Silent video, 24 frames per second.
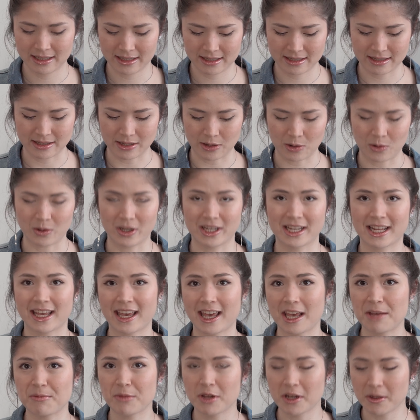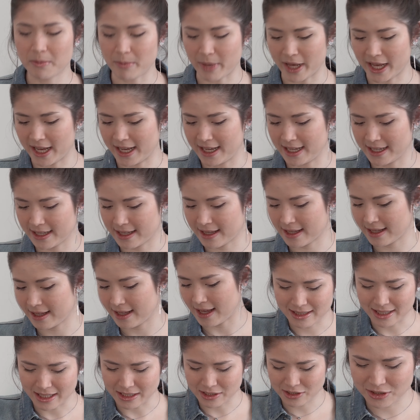So it came in a bag.
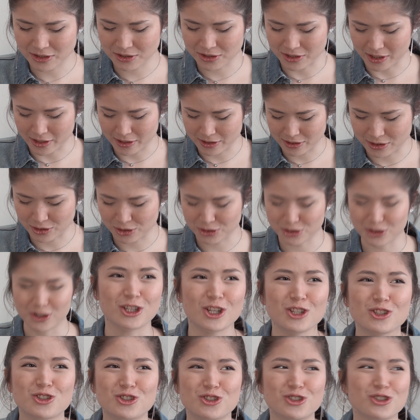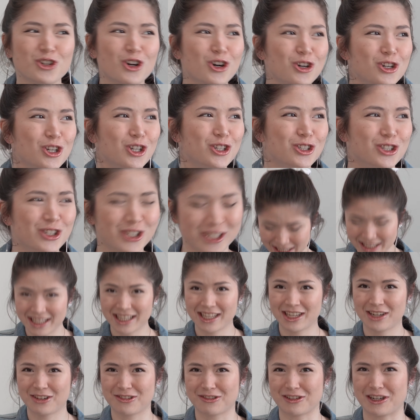Let's start. Let's start
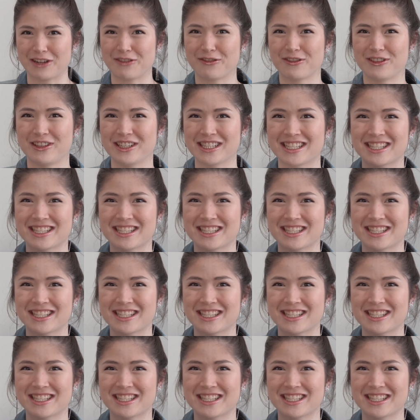with the